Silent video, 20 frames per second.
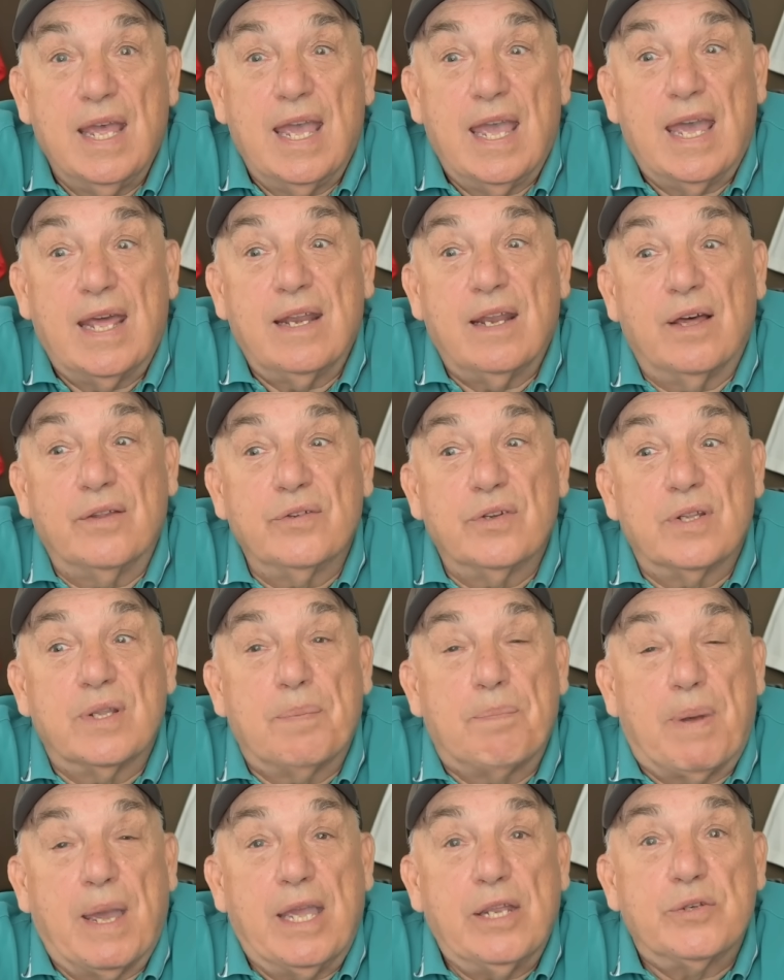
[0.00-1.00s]
And under
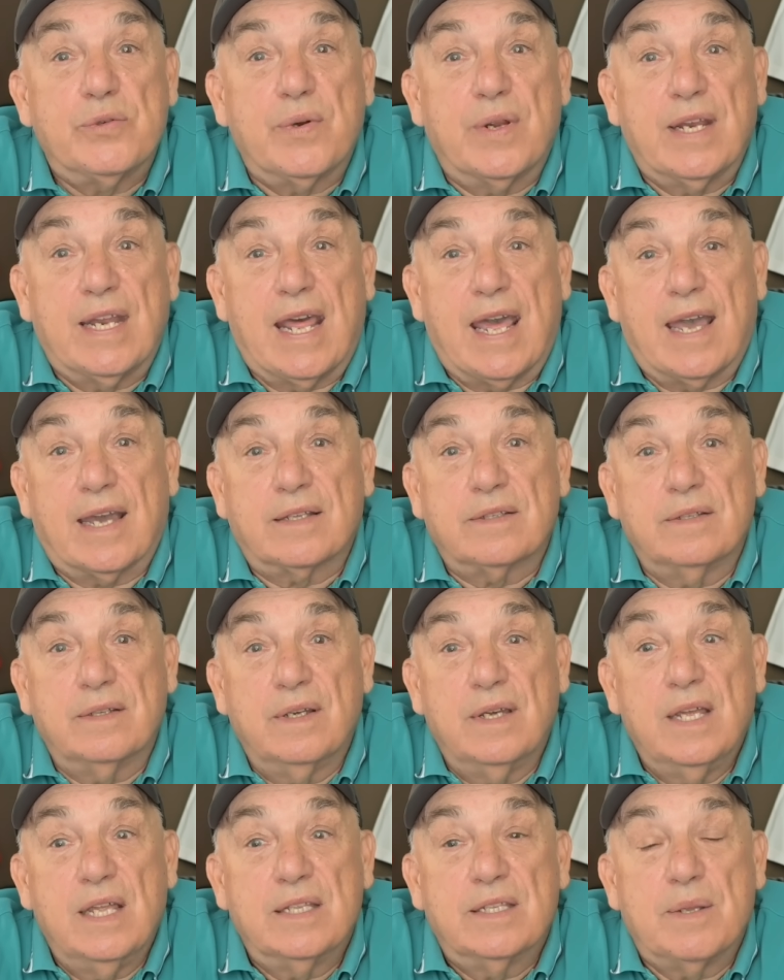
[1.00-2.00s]
the Patriot Act,
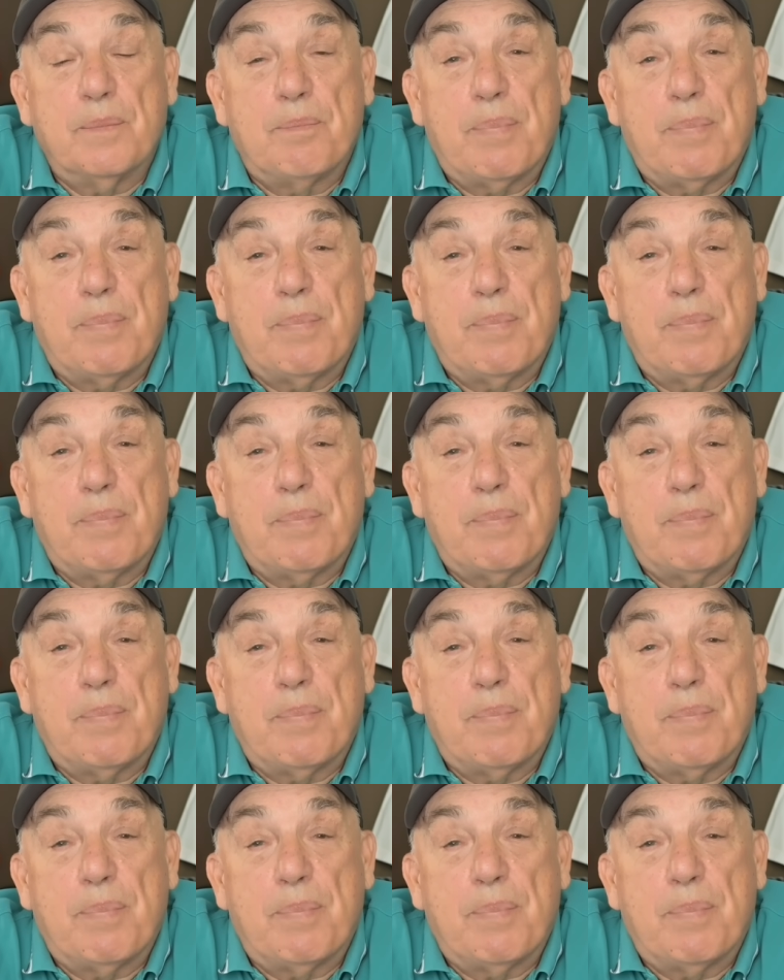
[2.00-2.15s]
the